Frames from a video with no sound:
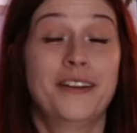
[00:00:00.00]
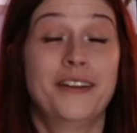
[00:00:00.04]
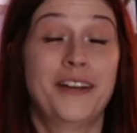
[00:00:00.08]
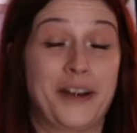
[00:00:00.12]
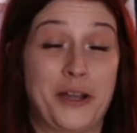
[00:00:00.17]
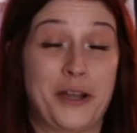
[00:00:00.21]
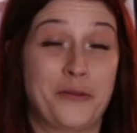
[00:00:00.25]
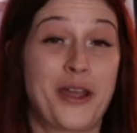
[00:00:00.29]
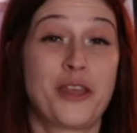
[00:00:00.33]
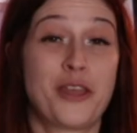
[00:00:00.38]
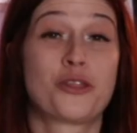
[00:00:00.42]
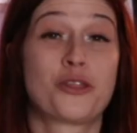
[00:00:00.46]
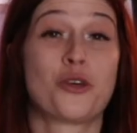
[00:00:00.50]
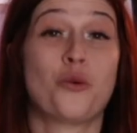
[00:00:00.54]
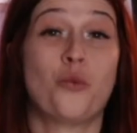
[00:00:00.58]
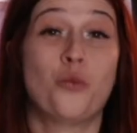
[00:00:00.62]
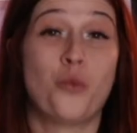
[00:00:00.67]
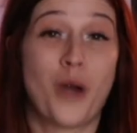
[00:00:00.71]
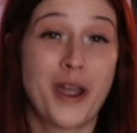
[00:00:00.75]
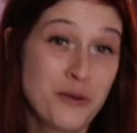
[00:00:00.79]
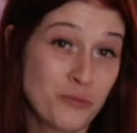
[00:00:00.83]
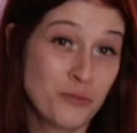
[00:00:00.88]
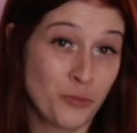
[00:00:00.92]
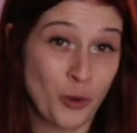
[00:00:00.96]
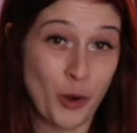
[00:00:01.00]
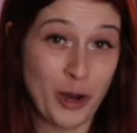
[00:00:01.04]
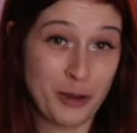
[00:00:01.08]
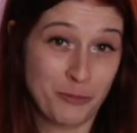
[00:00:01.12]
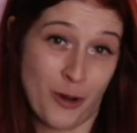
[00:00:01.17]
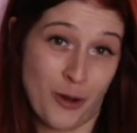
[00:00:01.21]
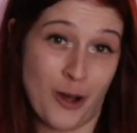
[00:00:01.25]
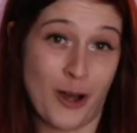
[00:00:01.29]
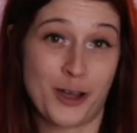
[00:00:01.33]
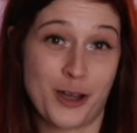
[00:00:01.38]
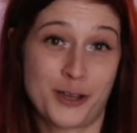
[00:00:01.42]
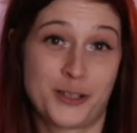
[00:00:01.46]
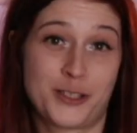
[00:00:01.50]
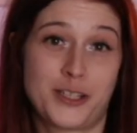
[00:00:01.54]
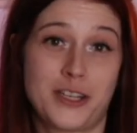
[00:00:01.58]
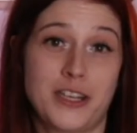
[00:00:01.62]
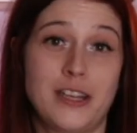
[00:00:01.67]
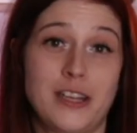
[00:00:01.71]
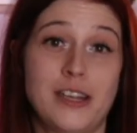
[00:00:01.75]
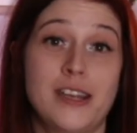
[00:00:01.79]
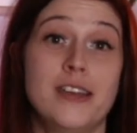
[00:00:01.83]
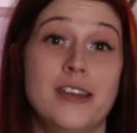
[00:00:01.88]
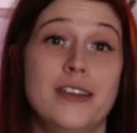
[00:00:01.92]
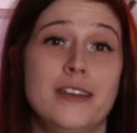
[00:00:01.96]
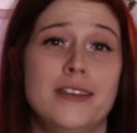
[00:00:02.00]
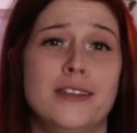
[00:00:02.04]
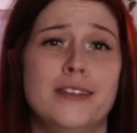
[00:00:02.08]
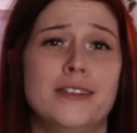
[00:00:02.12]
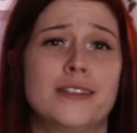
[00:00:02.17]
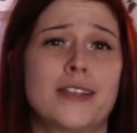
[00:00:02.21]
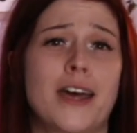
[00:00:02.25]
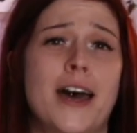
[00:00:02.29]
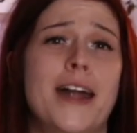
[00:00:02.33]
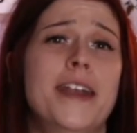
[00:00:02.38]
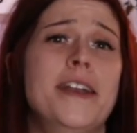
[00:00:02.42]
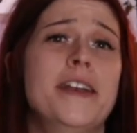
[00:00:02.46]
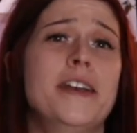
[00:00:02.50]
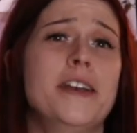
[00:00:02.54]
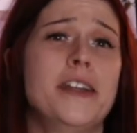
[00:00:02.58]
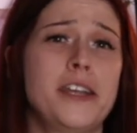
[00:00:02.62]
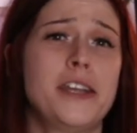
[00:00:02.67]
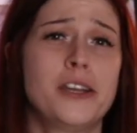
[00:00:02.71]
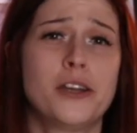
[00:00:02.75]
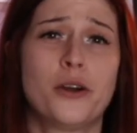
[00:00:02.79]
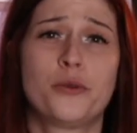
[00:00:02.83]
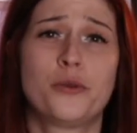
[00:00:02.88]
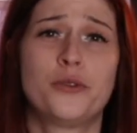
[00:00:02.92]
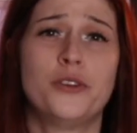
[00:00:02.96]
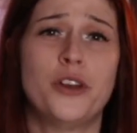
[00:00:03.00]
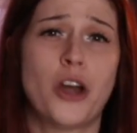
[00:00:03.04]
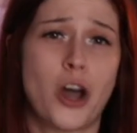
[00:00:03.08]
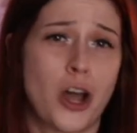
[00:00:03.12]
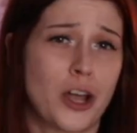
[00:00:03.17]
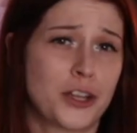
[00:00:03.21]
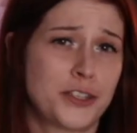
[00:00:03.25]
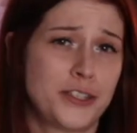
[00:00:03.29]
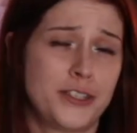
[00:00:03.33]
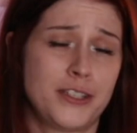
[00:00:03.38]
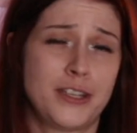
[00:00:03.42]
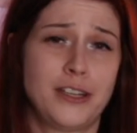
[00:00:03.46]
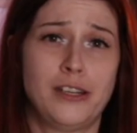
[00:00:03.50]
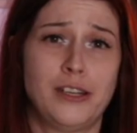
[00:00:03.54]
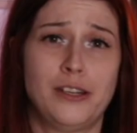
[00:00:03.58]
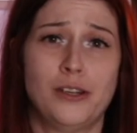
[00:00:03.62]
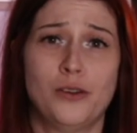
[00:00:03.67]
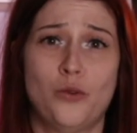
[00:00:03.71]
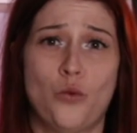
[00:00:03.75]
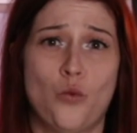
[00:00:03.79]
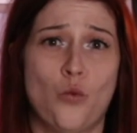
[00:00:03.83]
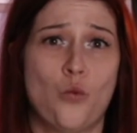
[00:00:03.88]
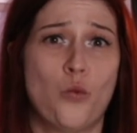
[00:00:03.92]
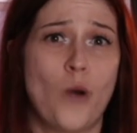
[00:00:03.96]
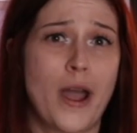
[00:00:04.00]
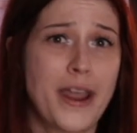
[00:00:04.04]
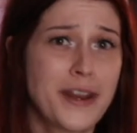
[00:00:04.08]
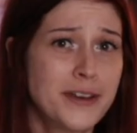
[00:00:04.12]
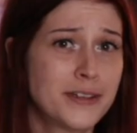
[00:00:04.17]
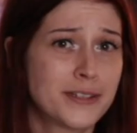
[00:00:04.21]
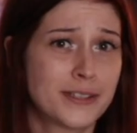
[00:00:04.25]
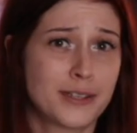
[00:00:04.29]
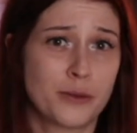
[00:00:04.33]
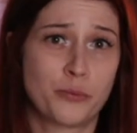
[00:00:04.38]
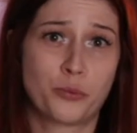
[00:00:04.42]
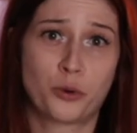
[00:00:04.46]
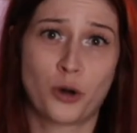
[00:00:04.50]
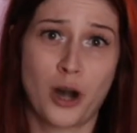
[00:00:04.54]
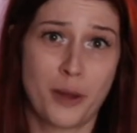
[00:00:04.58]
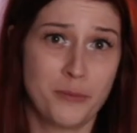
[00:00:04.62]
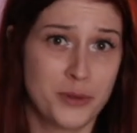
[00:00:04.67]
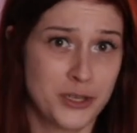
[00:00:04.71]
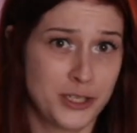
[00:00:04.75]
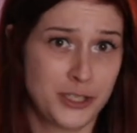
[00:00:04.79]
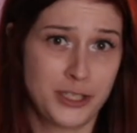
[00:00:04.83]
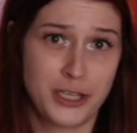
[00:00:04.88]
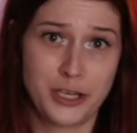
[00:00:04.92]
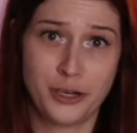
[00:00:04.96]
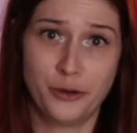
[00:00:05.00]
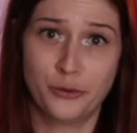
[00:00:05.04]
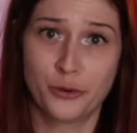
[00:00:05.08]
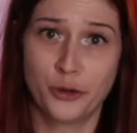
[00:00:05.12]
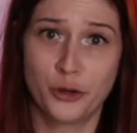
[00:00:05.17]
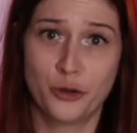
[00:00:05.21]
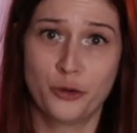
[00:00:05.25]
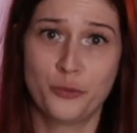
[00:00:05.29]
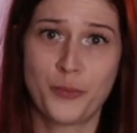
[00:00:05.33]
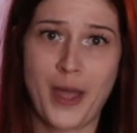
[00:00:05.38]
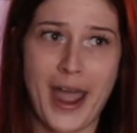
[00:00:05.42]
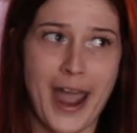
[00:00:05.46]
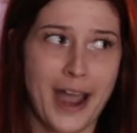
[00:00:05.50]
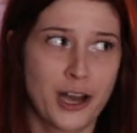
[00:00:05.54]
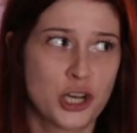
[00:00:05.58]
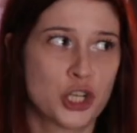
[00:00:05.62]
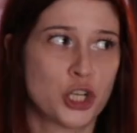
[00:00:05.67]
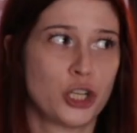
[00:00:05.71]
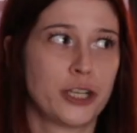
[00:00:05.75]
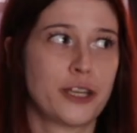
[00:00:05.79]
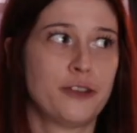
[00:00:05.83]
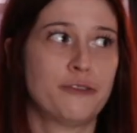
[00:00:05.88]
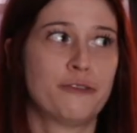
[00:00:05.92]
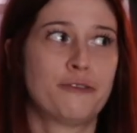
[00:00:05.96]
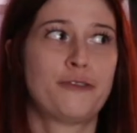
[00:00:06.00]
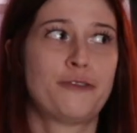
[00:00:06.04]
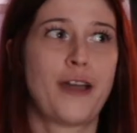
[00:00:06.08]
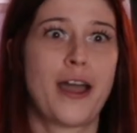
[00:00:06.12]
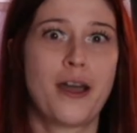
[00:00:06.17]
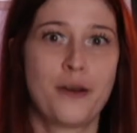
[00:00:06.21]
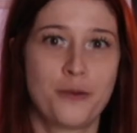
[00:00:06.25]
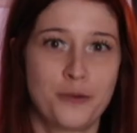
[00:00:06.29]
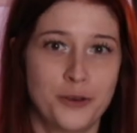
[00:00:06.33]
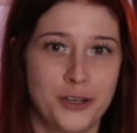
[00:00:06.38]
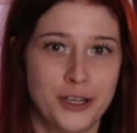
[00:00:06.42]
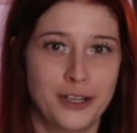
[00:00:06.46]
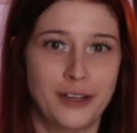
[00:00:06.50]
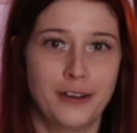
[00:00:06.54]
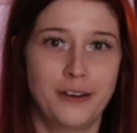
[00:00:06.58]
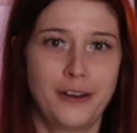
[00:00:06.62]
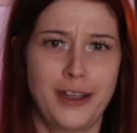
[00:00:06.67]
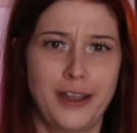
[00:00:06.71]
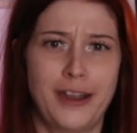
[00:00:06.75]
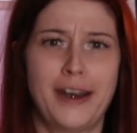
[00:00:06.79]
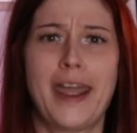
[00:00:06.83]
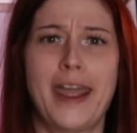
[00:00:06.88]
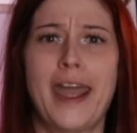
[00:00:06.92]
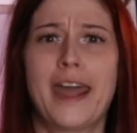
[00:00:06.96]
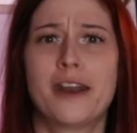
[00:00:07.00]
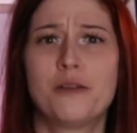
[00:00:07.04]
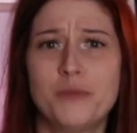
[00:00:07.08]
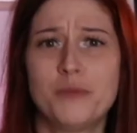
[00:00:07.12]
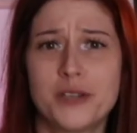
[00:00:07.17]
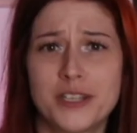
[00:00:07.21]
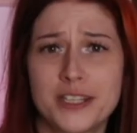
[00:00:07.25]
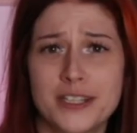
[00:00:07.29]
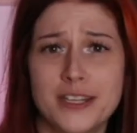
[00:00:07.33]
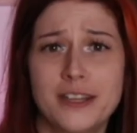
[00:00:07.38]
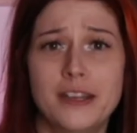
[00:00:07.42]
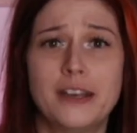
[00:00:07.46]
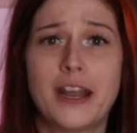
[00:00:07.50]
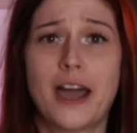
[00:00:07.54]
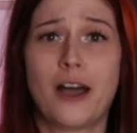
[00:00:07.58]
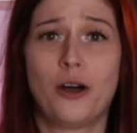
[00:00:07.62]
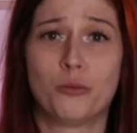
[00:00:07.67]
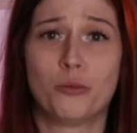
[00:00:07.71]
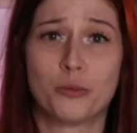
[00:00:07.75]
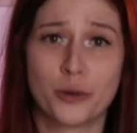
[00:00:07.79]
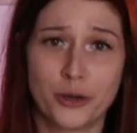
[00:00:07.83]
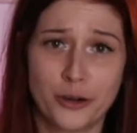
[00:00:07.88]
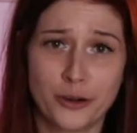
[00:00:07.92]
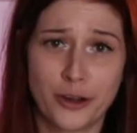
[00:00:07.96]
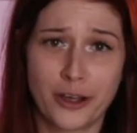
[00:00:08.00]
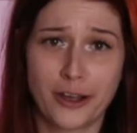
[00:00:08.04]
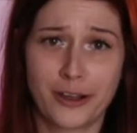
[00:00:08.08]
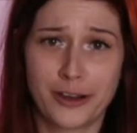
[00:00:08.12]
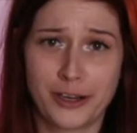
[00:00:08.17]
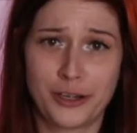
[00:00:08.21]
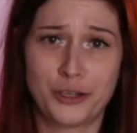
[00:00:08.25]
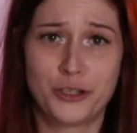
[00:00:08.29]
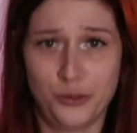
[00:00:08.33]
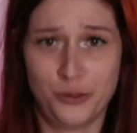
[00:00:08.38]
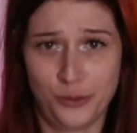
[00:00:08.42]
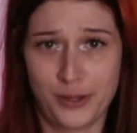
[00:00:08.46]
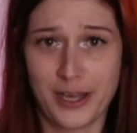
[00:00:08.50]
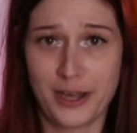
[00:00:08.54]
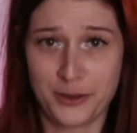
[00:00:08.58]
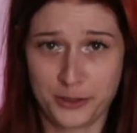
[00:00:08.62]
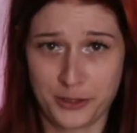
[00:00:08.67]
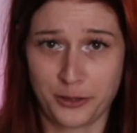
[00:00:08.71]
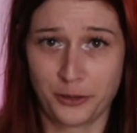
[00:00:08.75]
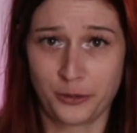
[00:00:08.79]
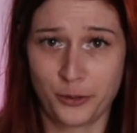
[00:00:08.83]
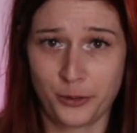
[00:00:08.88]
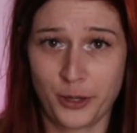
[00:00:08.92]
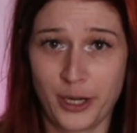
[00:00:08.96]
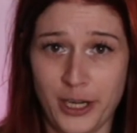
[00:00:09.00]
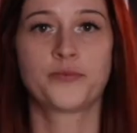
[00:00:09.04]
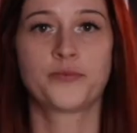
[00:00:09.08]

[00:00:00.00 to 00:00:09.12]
Anyway, the White Boy Posse is a neo Nazi white supremacy group actually founded in Edmonton, Alberta in 2003.